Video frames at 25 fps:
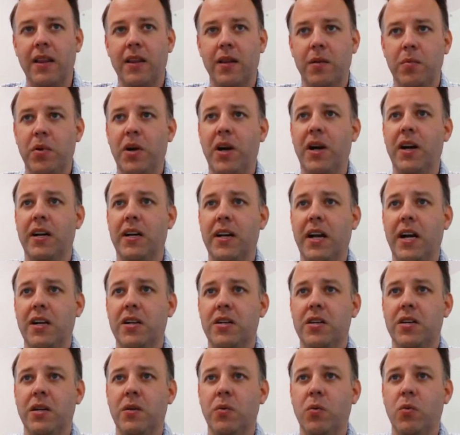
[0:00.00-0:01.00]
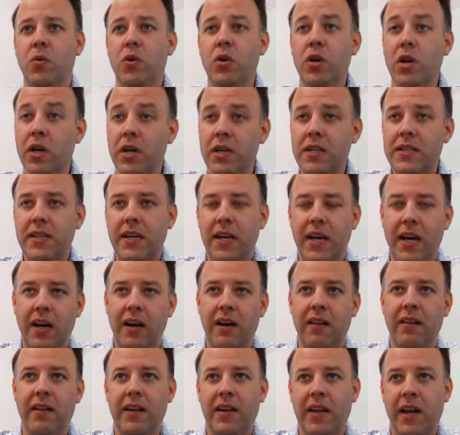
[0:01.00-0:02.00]
the product actually worked out
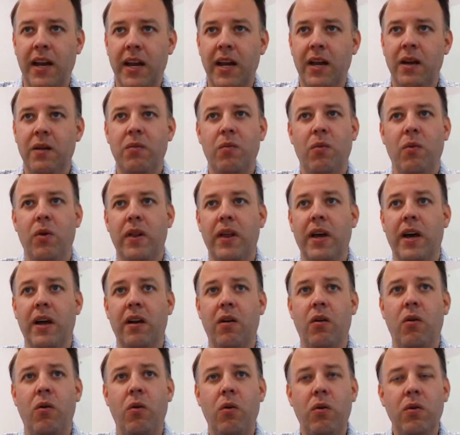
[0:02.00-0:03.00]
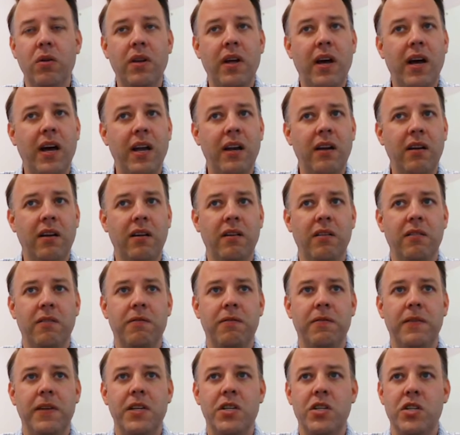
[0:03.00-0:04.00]
of the gate without a whole lot
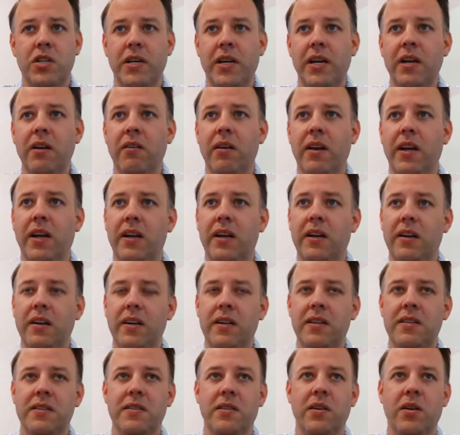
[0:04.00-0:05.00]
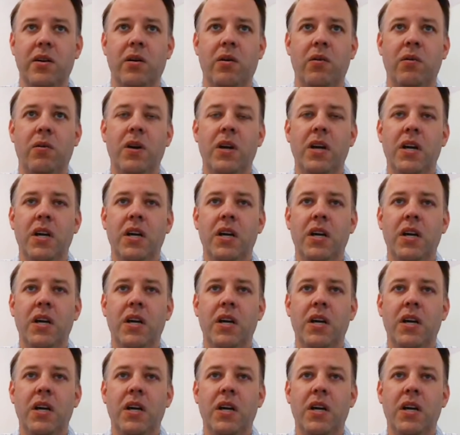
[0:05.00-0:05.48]
of engineering. And so,